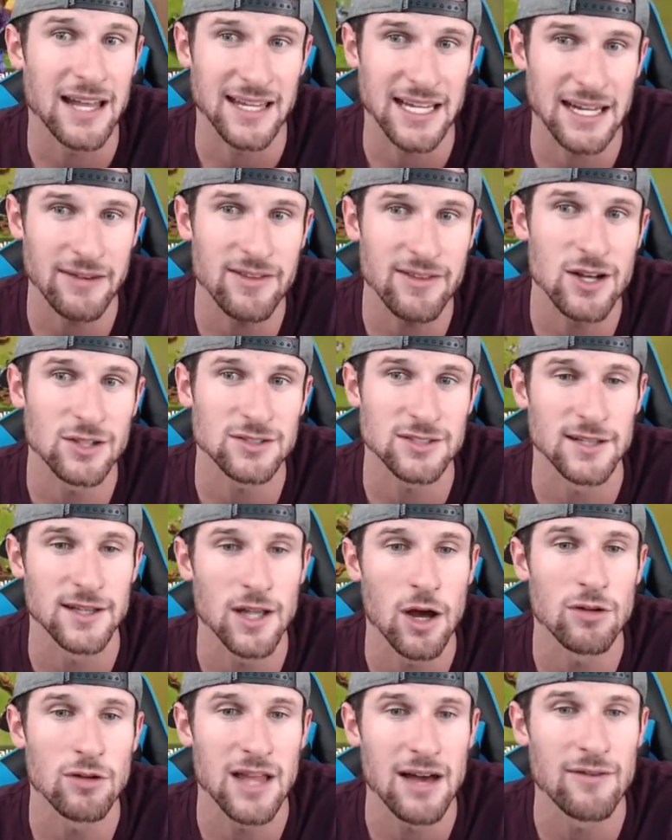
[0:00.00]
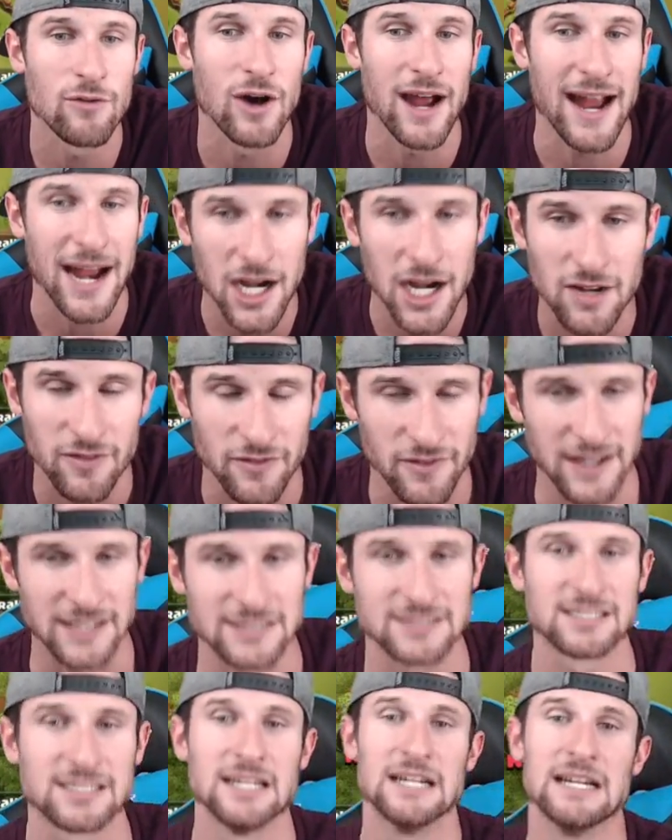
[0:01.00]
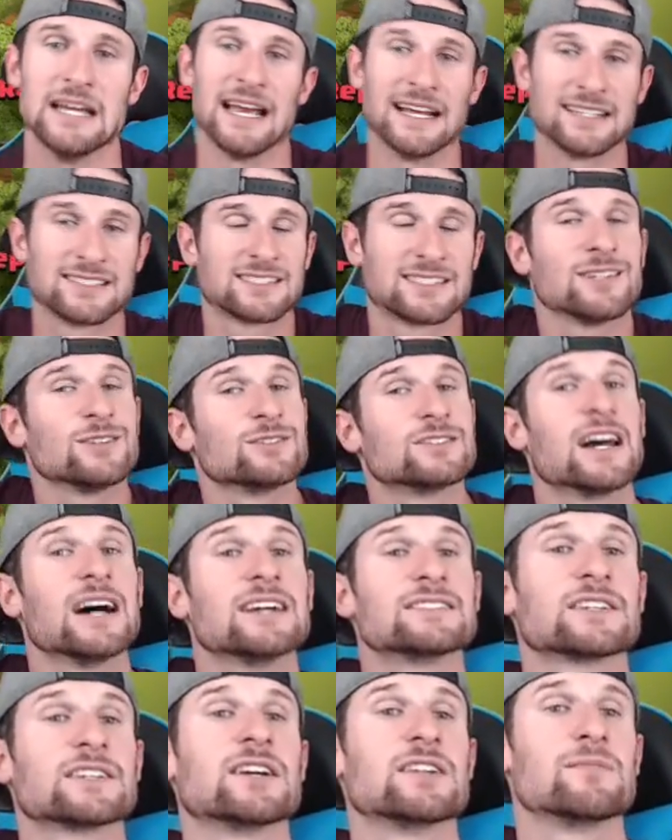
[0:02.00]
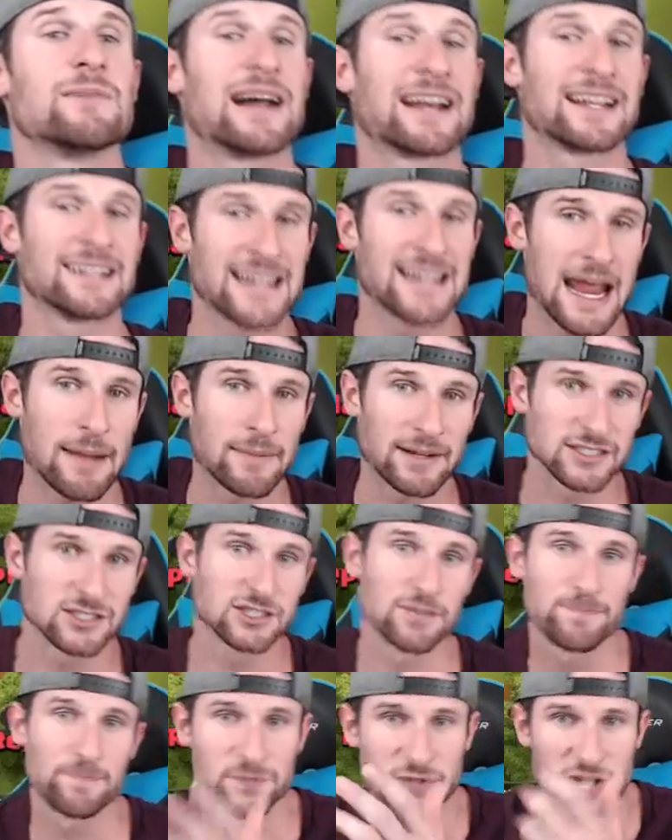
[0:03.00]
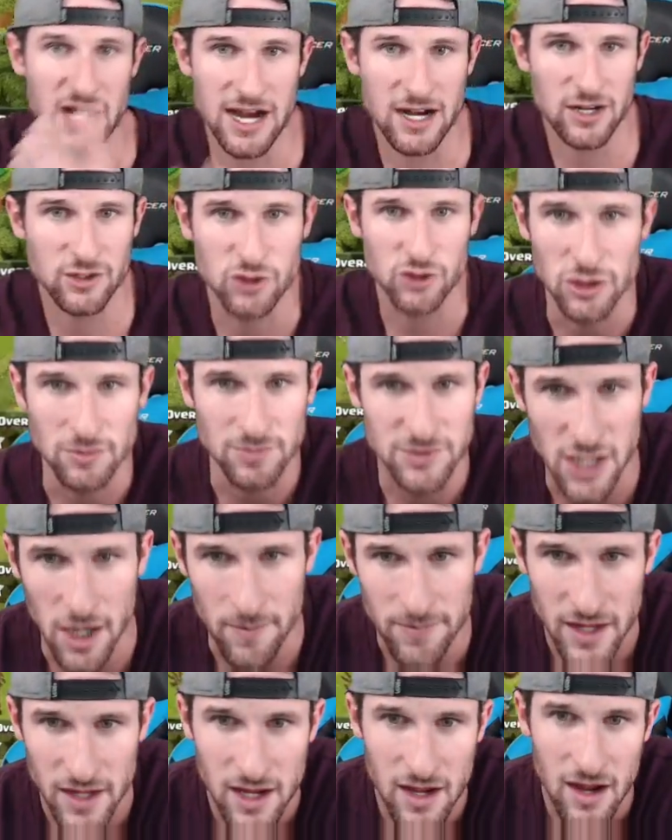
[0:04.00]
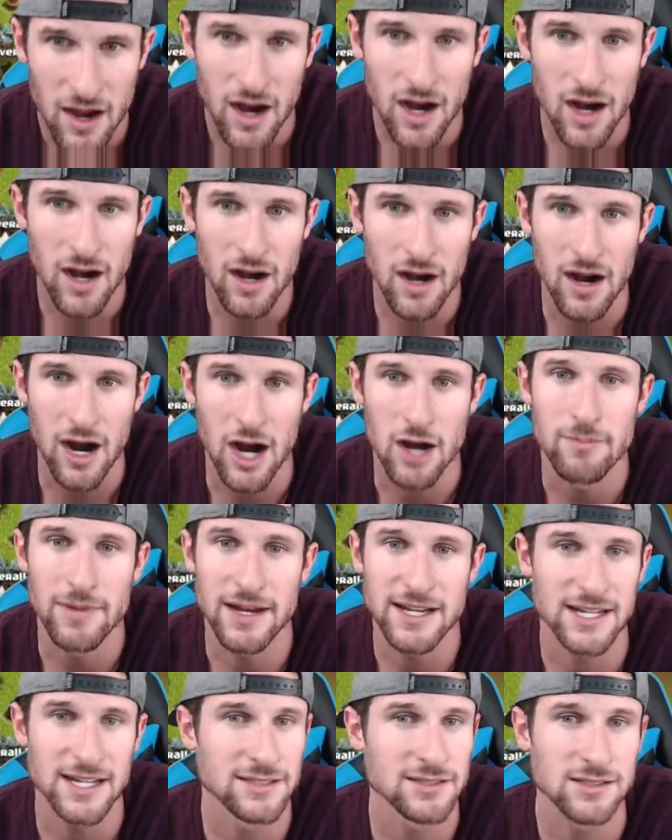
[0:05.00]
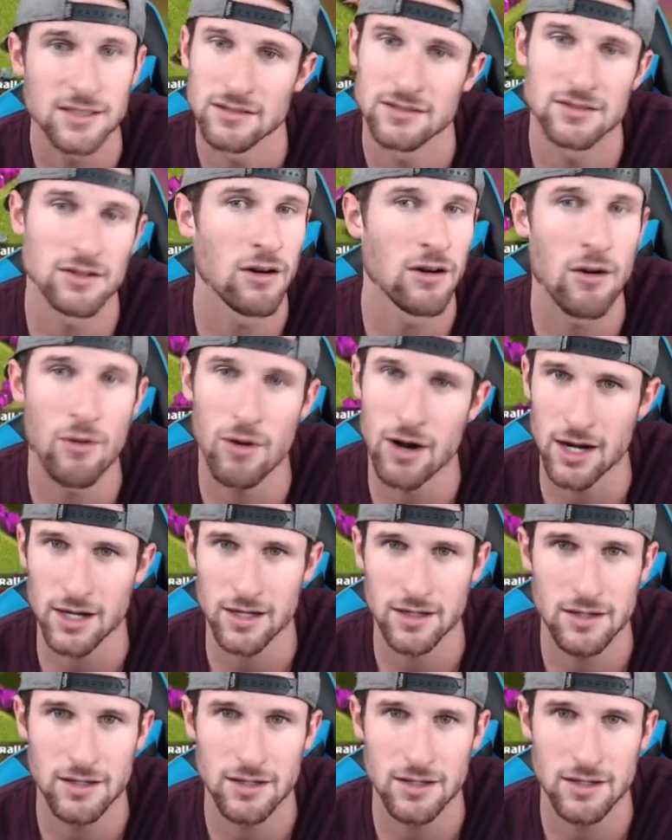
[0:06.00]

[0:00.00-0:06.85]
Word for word: Like, even though it's a low-level air defense, it still does a good amount of damage to air troops. So, uh, our minions doing work.